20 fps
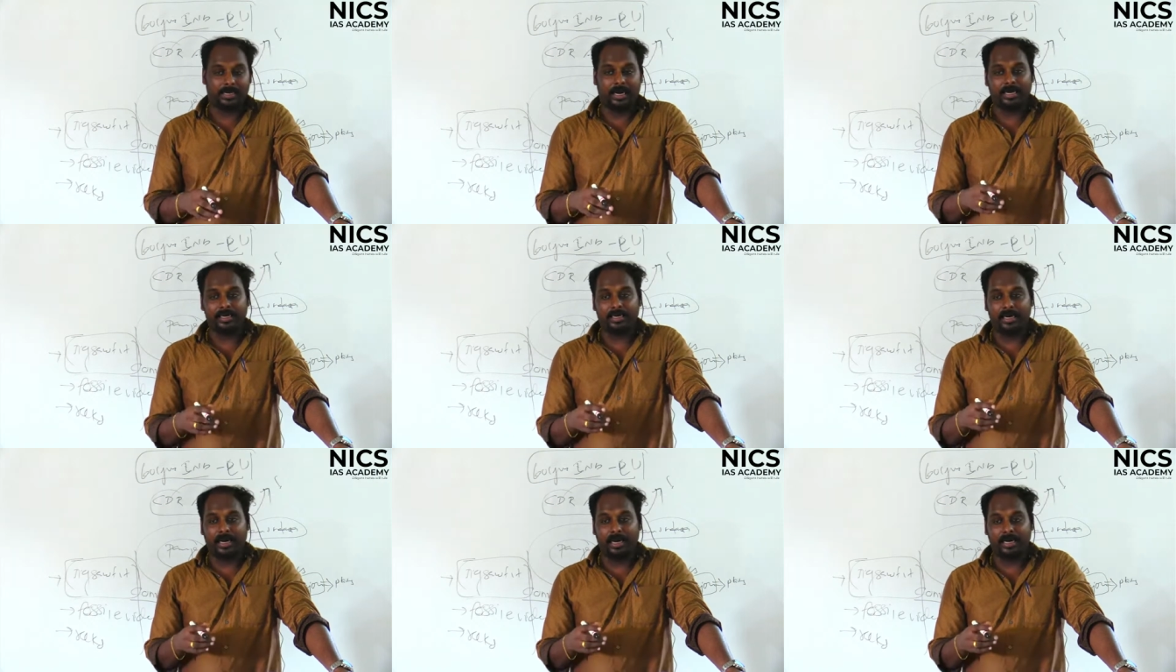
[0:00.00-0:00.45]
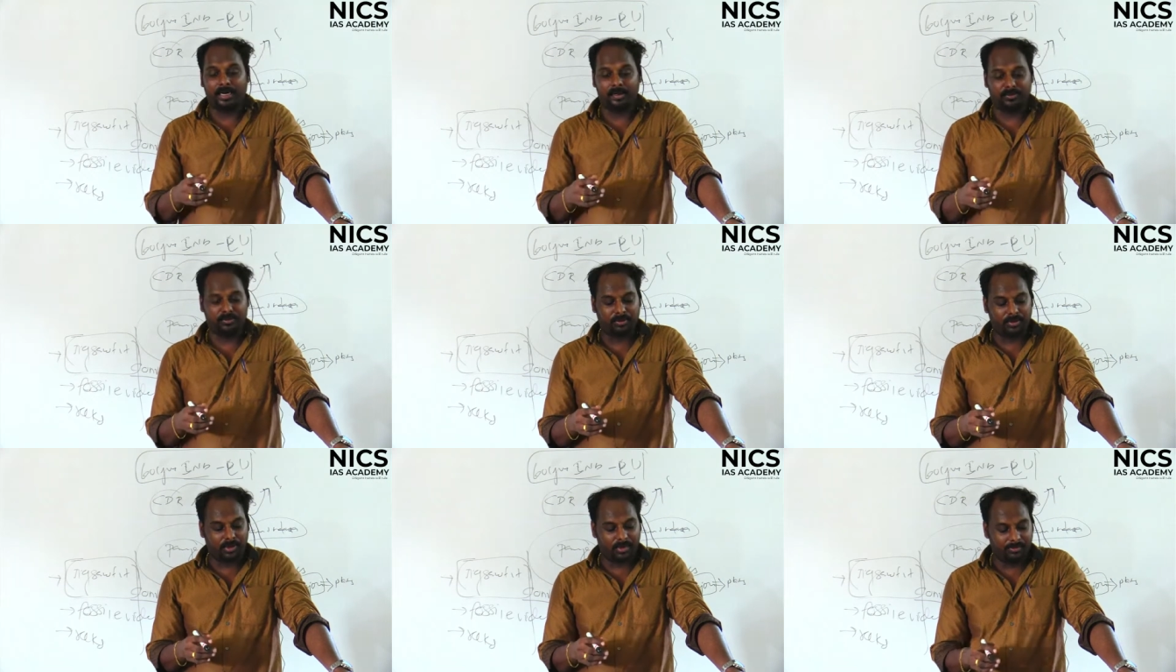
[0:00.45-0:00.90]
nineteen
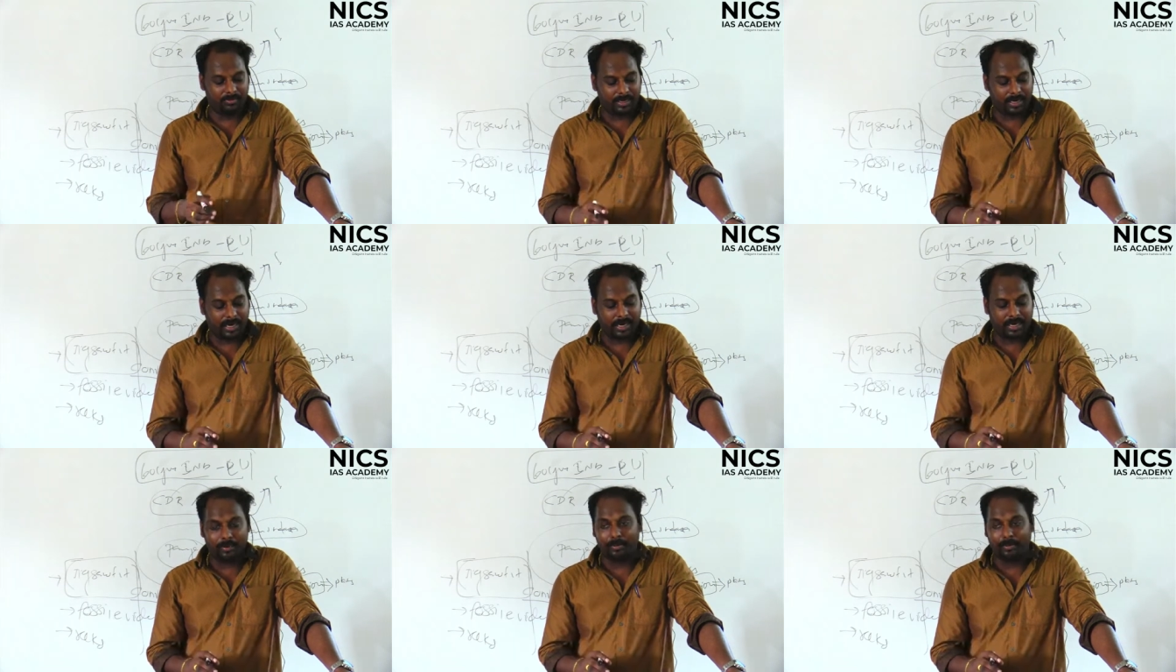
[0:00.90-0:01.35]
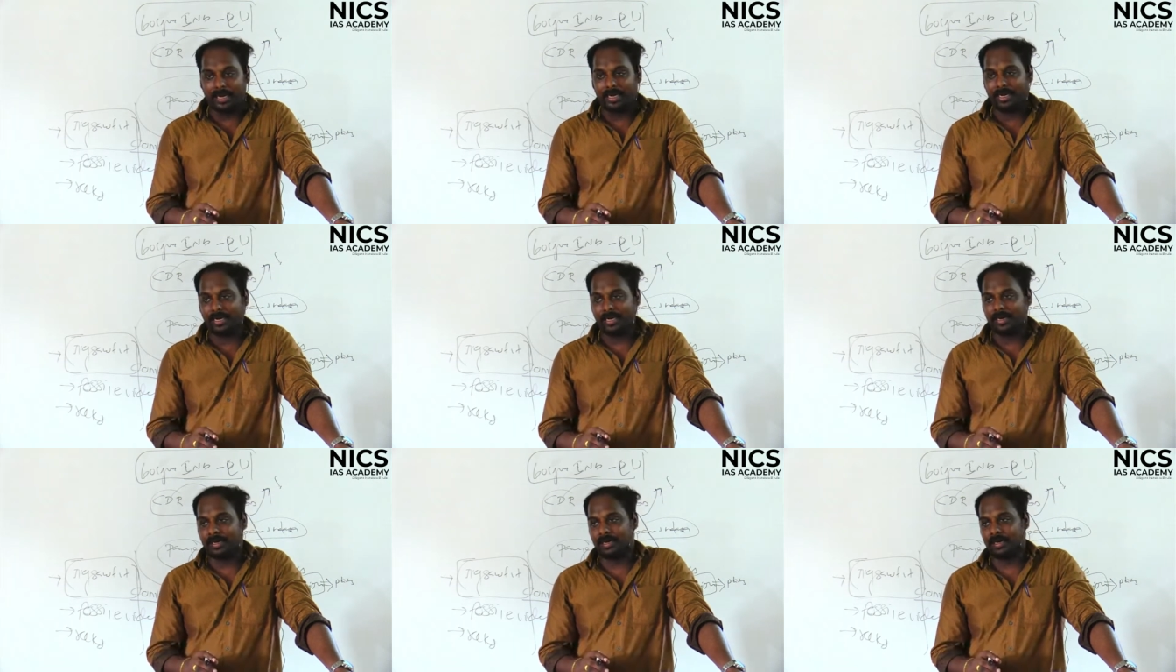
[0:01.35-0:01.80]
ninety-four la we had a
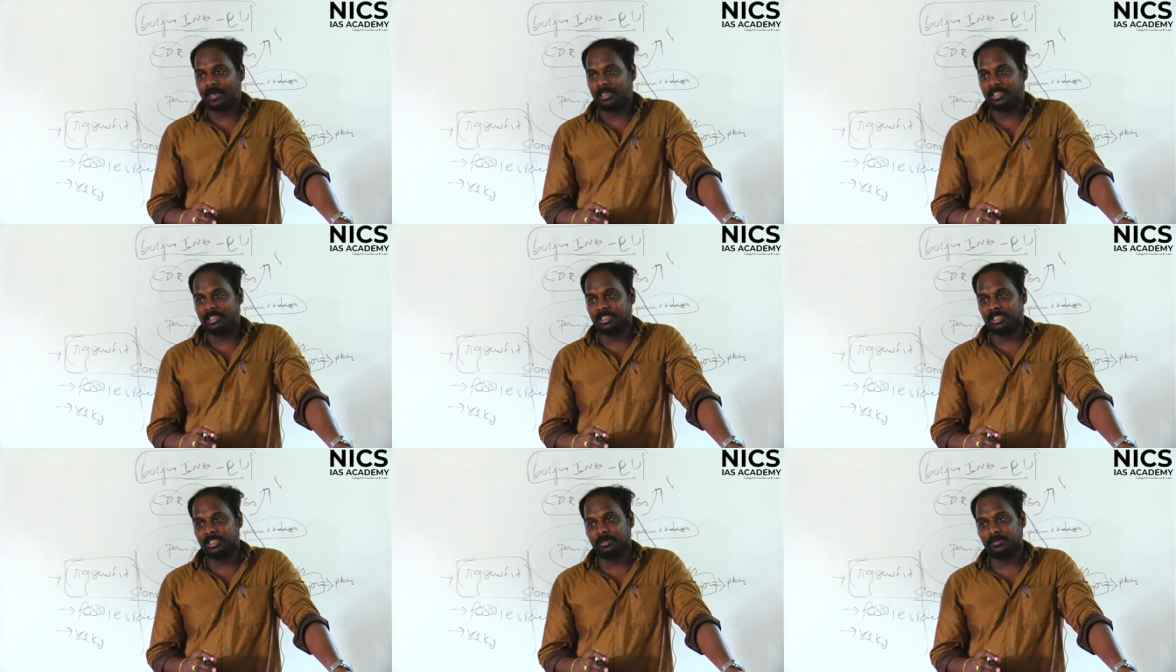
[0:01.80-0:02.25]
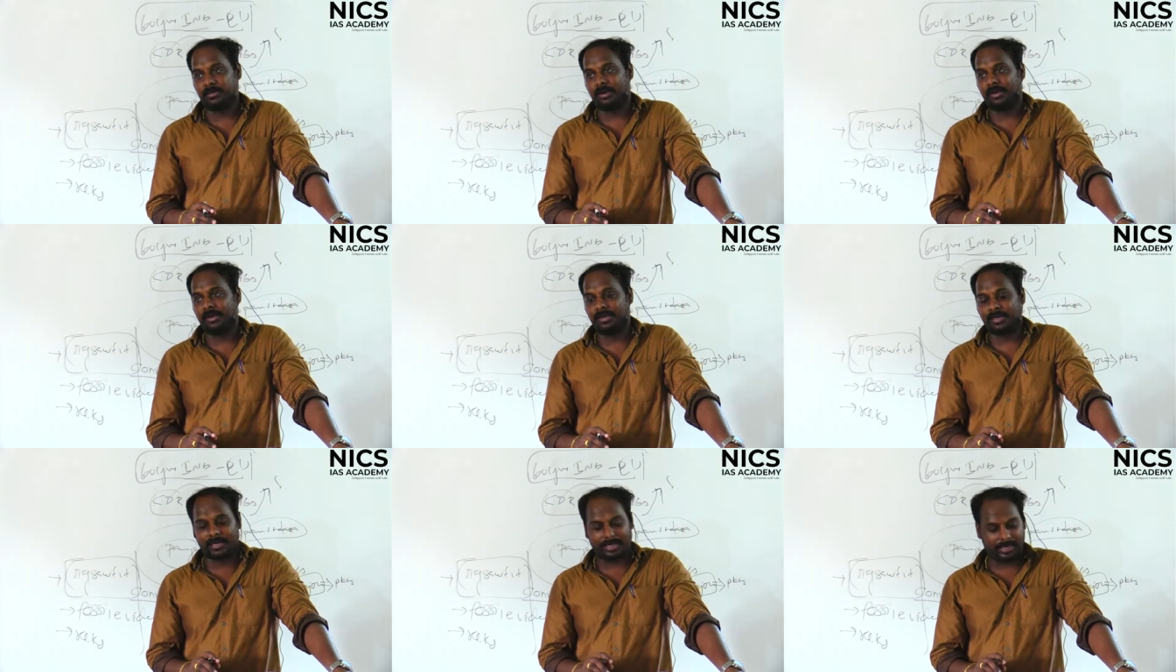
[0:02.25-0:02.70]
bilateral relationship on
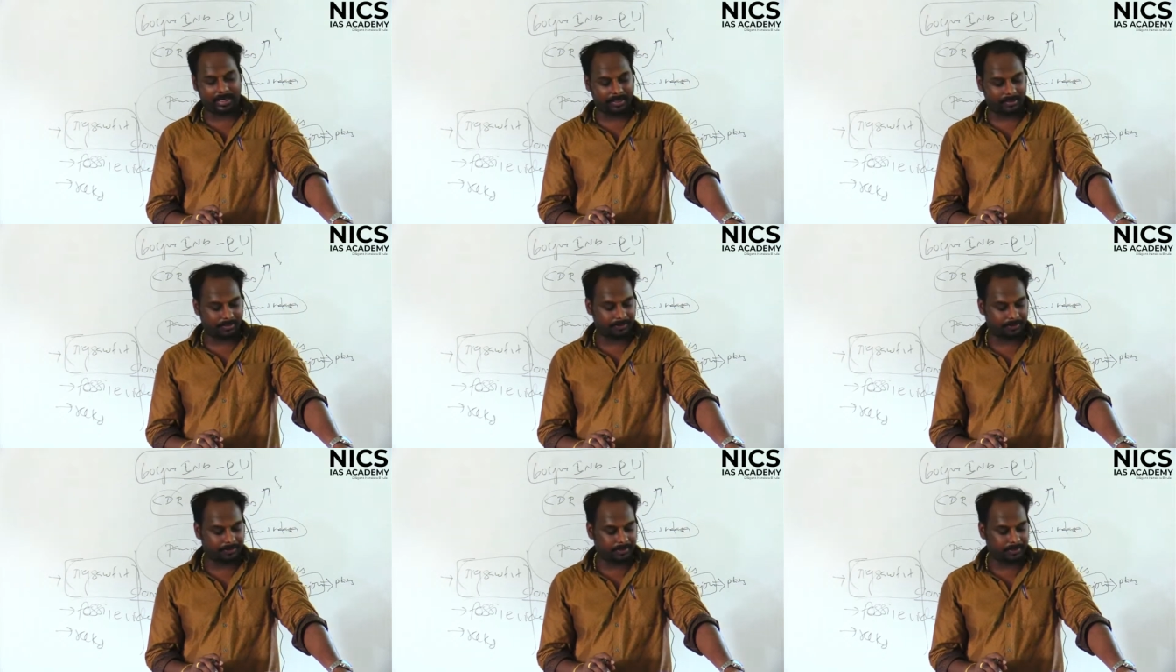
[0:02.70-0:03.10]
trade,